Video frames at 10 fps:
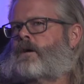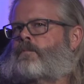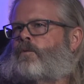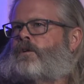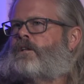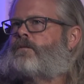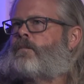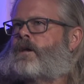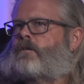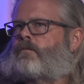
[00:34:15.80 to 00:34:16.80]
but we need to
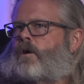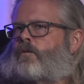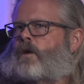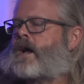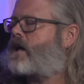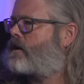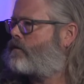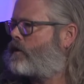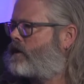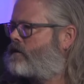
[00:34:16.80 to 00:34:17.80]
make a racket.
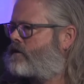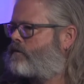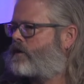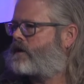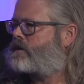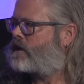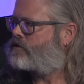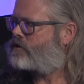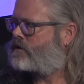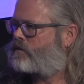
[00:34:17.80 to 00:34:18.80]
We need to bring
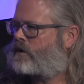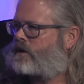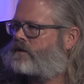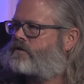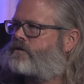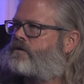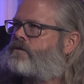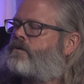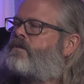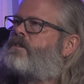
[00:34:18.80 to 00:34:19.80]
attention. We need to,